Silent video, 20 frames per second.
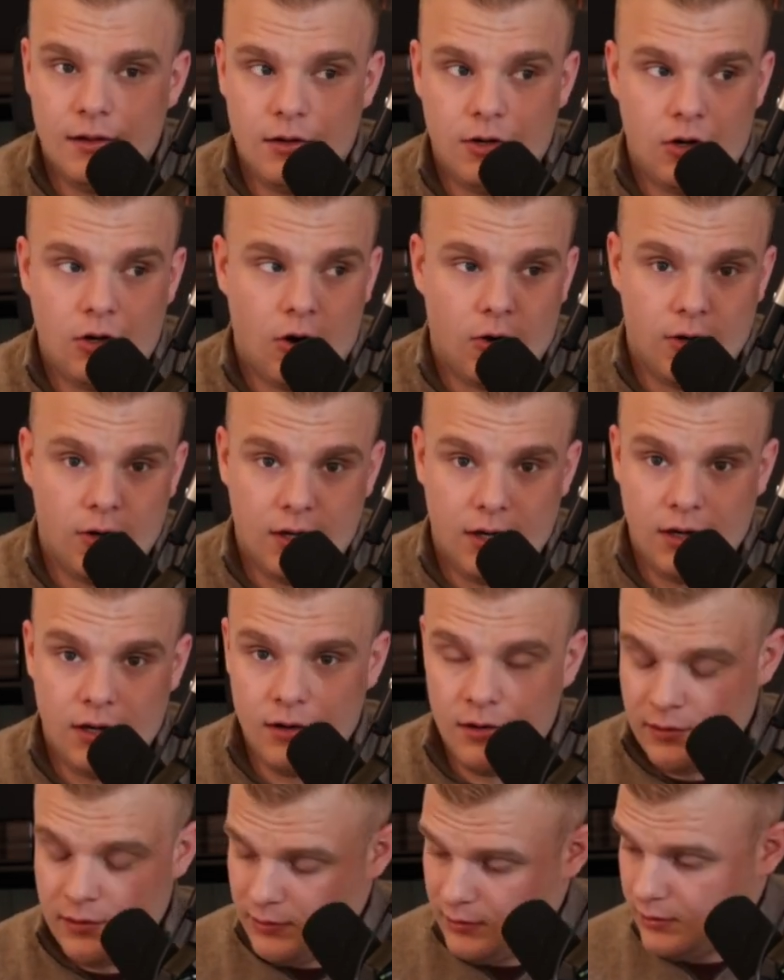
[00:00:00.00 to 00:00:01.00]
Carnegie.
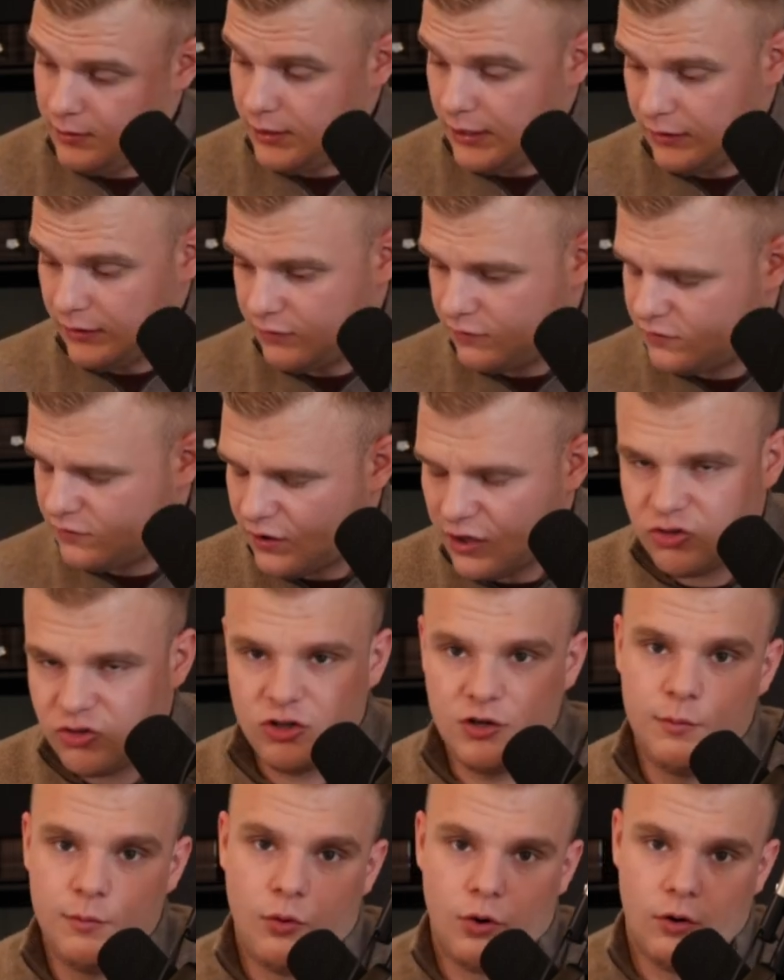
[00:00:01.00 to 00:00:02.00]
It's such an
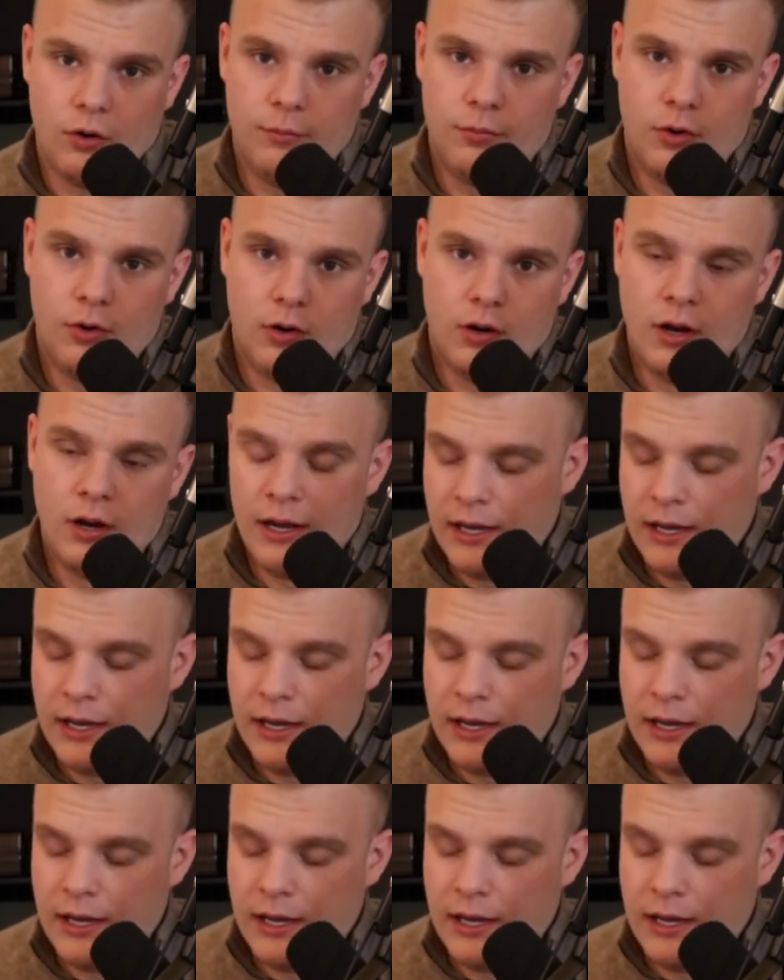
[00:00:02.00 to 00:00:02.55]
important book.